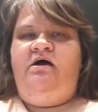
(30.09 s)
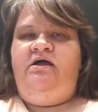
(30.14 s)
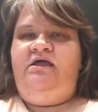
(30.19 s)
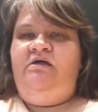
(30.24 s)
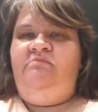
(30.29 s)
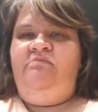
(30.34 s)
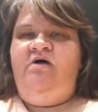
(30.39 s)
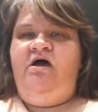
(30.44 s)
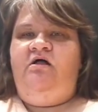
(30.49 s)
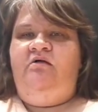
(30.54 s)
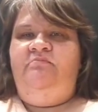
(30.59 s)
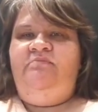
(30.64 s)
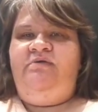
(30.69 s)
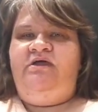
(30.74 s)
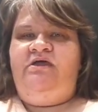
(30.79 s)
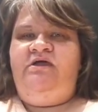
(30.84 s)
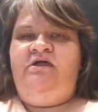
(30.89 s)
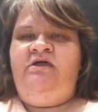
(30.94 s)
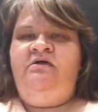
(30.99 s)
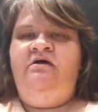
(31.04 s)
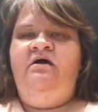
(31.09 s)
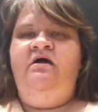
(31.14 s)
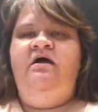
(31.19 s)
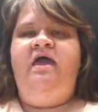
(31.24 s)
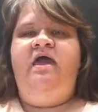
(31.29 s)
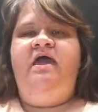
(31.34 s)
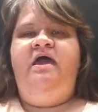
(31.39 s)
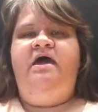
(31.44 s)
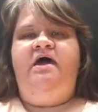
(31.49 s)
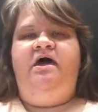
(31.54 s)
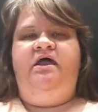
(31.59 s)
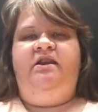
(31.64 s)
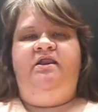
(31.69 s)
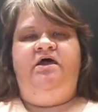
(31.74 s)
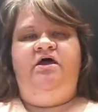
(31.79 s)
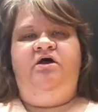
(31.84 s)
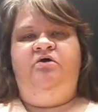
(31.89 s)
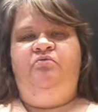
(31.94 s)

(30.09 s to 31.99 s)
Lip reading: email me and